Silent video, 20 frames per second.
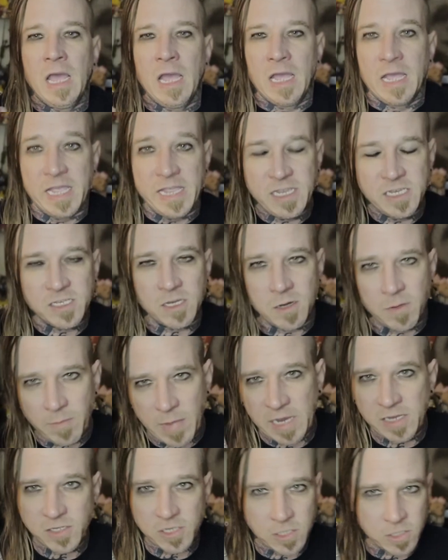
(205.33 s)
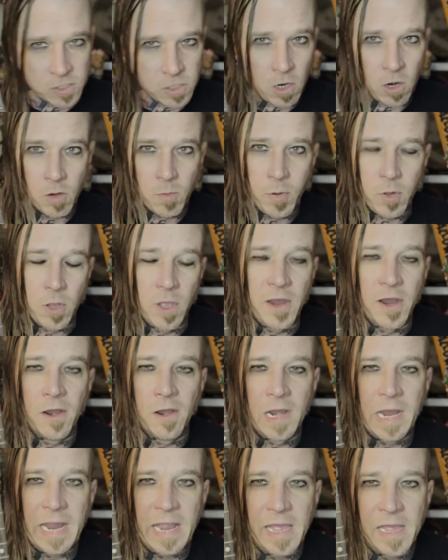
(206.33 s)
He is an amazing guitar
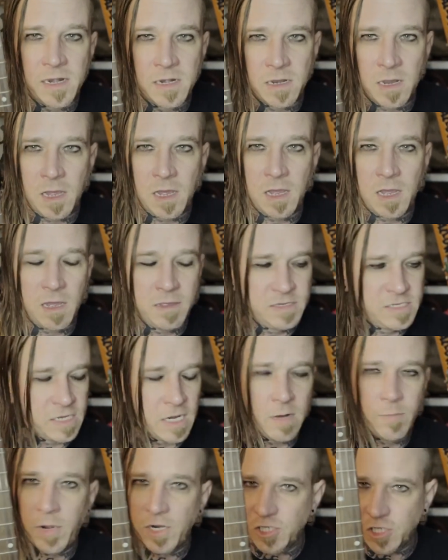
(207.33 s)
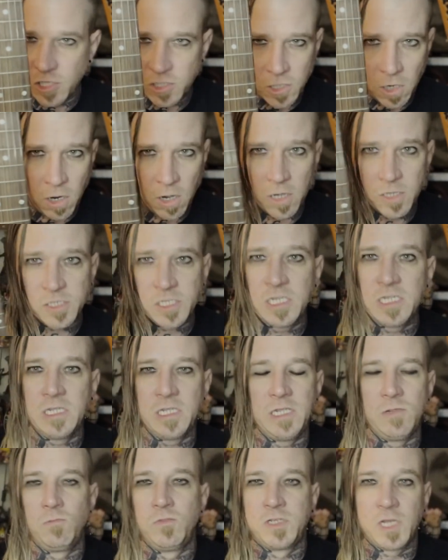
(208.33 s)
player, and he's got a bunch of guitars.
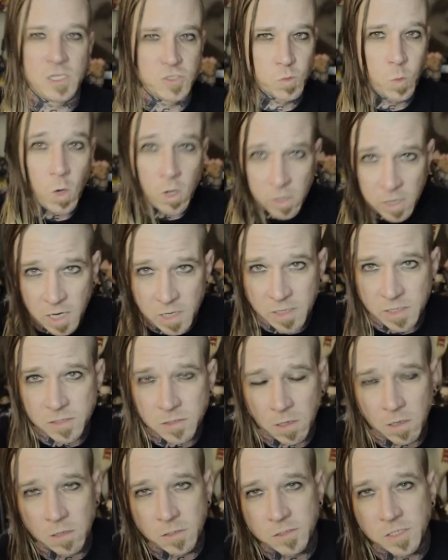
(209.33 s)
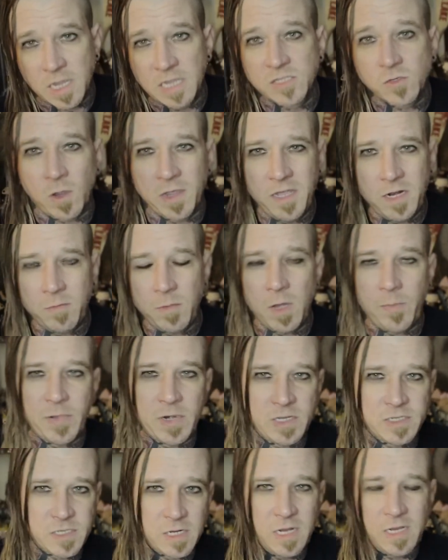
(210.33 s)
He does work on guitars. And so I hit him up and
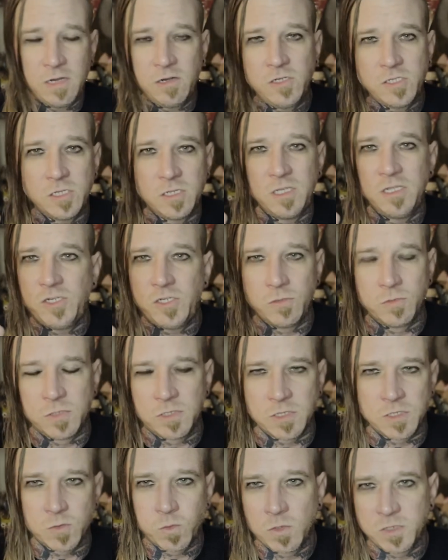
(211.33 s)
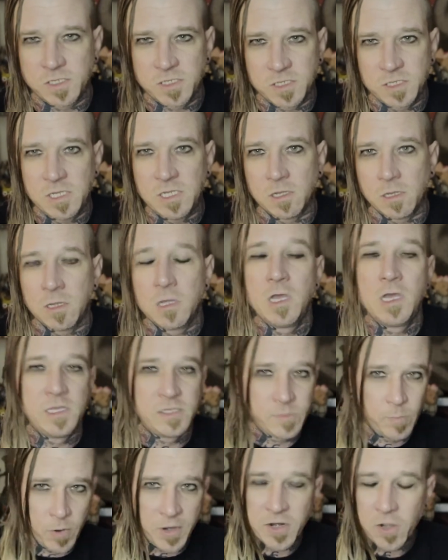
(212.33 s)
I said, hey, here's the issue with this. What's the deal? He
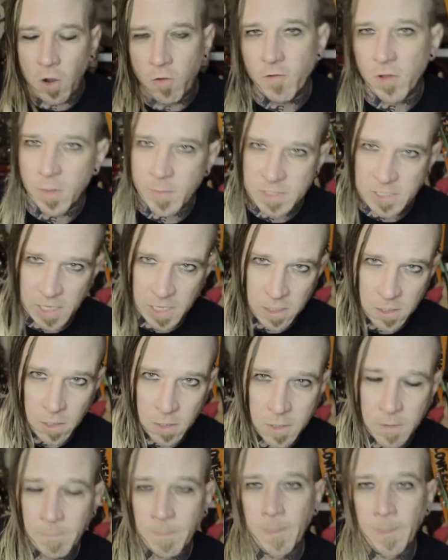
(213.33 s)
said, bring it over. Let me take a look.